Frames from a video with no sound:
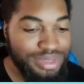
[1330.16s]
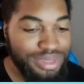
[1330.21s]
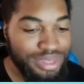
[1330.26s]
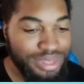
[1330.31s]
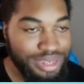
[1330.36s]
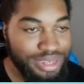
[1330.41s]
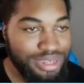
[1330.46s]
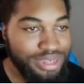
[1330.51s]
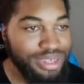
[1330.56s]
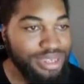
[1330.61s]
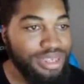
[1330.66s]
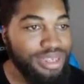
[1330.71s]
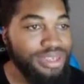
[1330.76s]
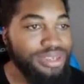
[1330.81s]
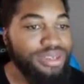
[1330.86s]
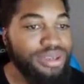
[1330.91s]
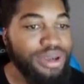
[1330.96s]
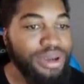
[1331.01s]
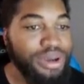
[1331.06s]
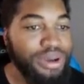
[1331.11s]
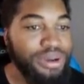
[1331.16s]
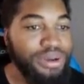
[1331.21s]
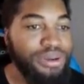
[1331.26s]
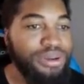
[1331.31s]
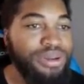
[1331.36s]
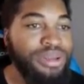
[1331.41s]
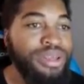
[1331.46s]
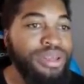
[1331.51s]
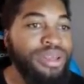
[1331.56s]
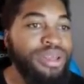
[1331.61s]
Disney, so
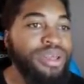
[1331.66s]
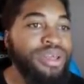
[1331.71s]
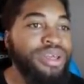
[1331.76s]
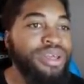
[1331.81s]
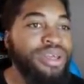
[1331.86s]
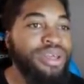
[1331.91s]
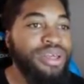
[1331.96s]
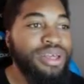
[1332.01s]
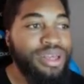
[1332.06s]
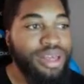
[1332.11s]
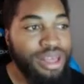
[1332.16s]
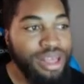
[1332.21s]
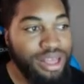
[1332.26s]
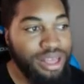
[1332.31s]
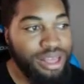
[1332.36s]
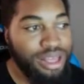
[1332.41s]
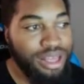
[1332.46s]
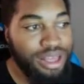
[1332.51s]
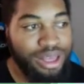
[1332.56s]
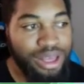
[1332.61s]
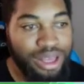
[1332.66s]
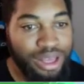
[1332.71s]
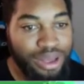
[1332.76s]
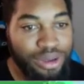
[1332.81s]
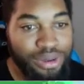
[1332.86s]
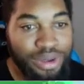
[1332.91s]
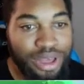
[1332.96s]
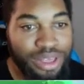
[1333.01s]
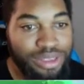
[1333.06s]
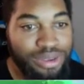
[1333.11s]
I'll have